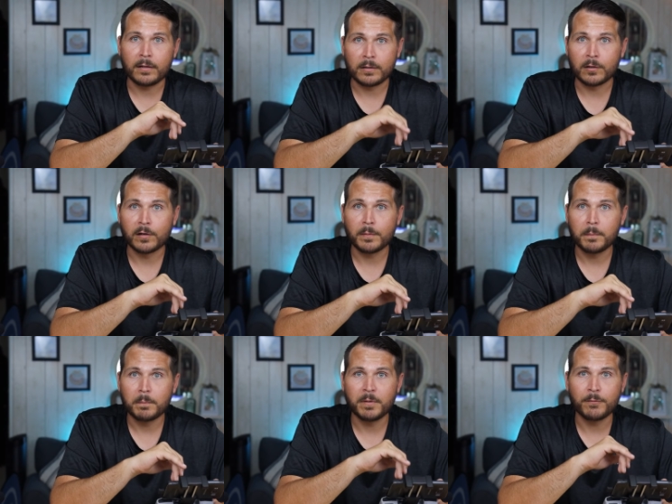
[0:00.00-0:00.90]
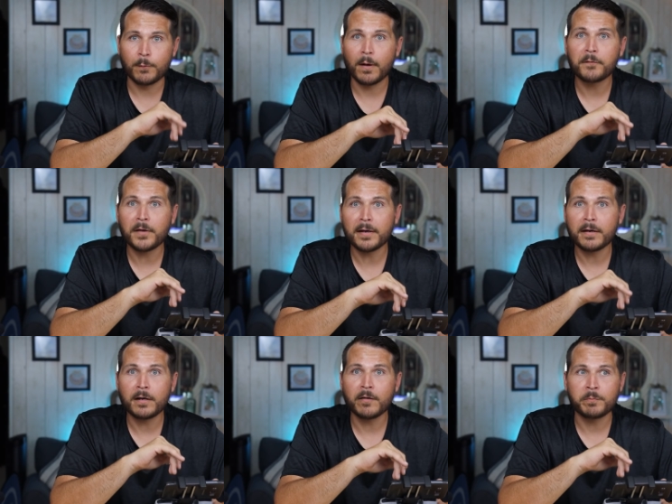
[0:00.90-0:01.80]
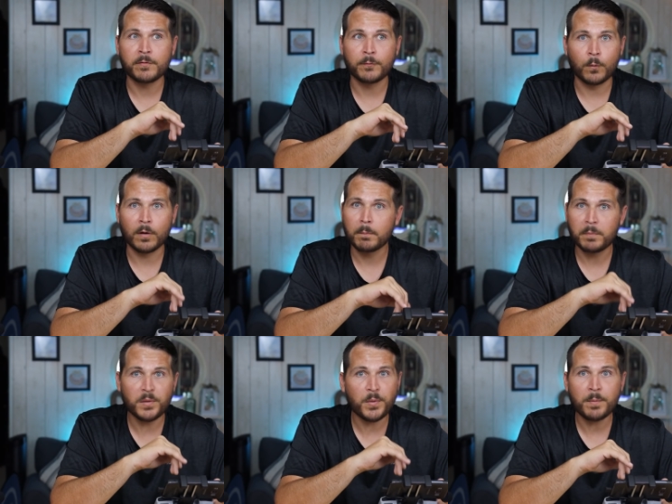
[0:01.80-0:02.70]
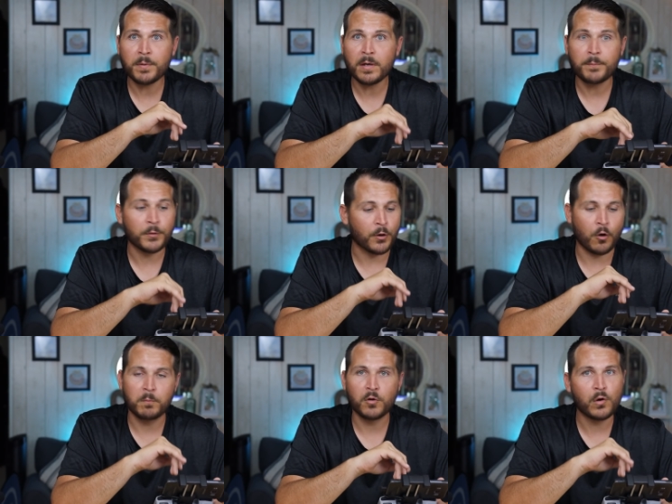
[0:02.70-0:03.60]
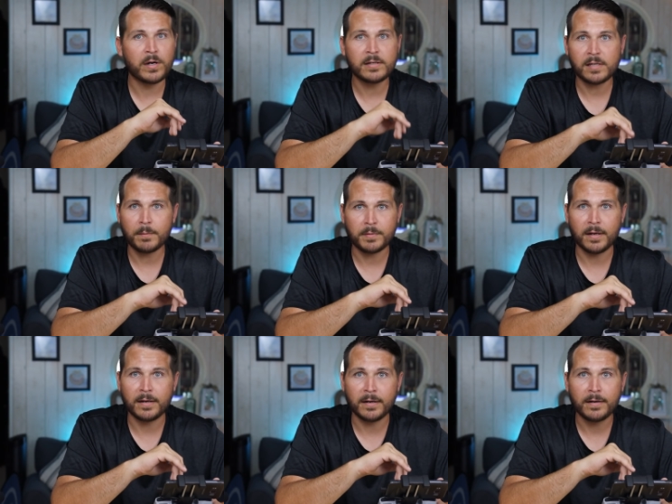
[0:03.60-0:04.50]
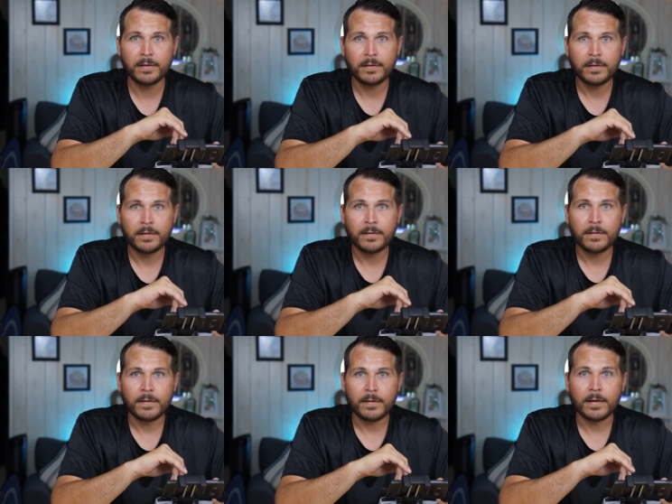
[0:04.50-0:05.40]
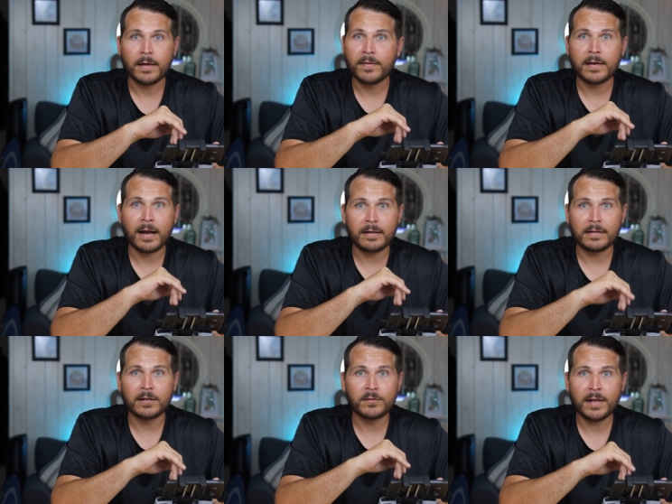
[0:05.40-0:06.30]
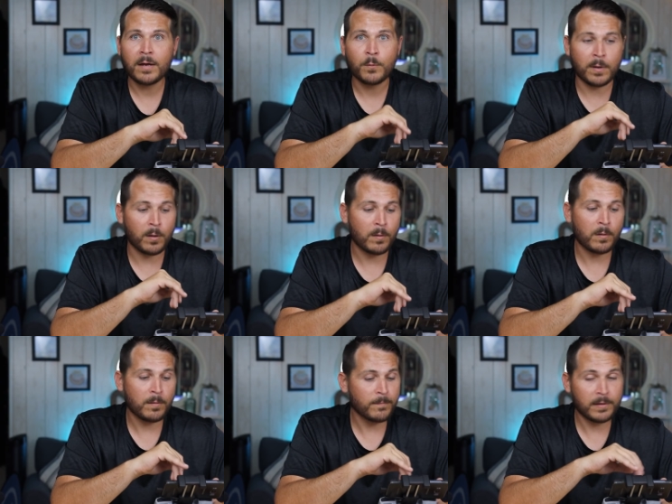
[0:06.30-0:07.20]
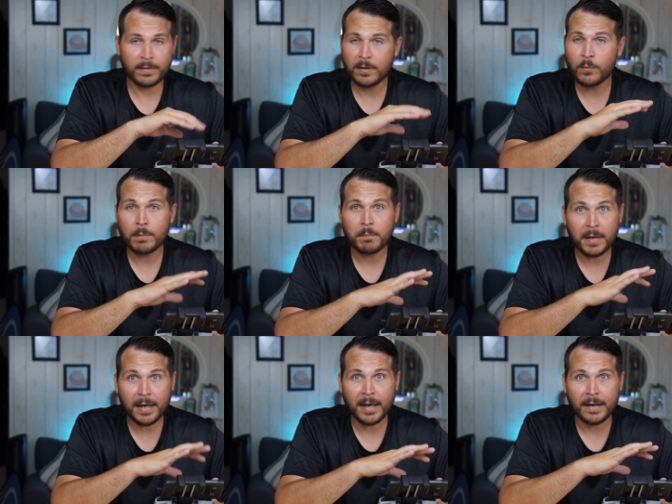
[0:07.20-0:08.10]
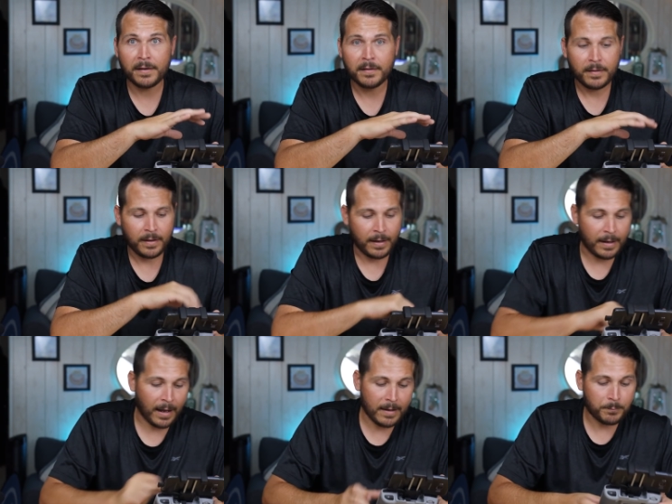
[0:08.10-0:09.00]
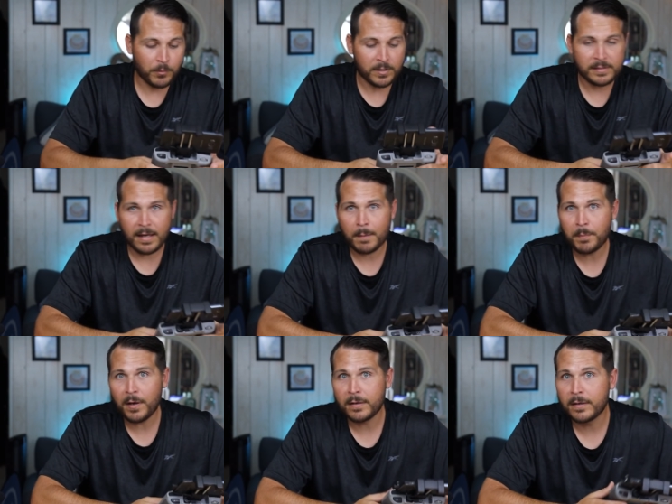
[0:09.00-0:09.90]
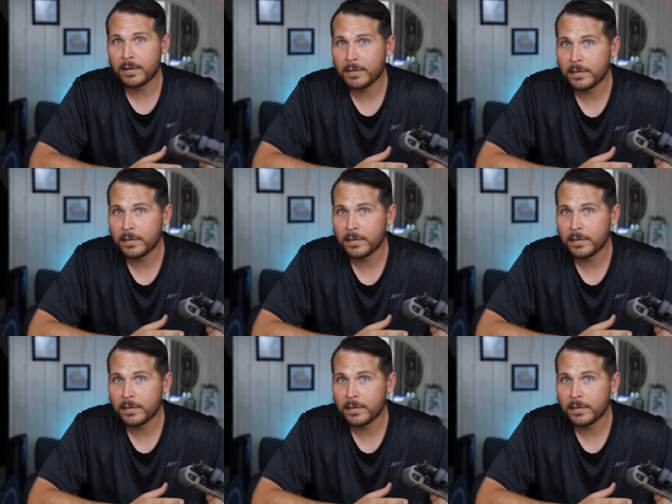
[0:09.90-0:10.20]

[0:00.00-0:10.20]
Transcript: alert before I've taken off before. Beep, beep, beep, your home point is updated. And then at a later date when everything went bad and I pressed that button